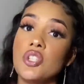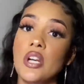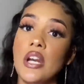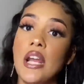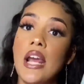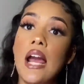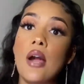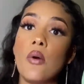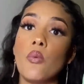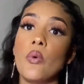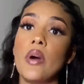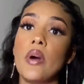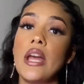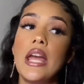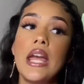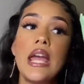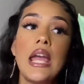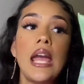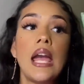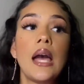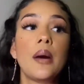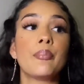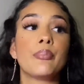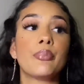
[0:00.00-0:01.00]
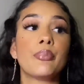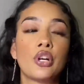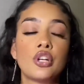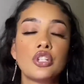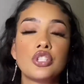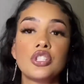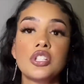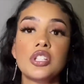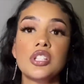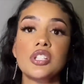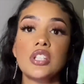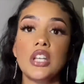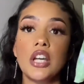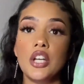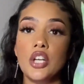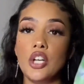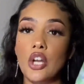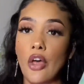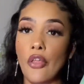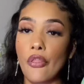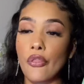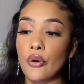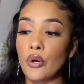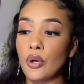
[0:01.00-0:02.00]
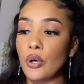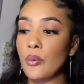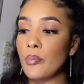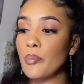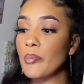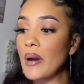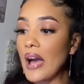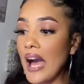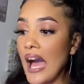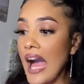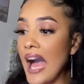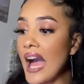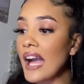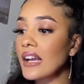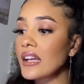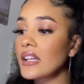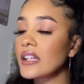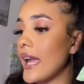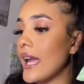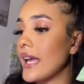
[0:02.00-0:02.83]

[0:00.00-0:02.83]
today I went and purchased another pack.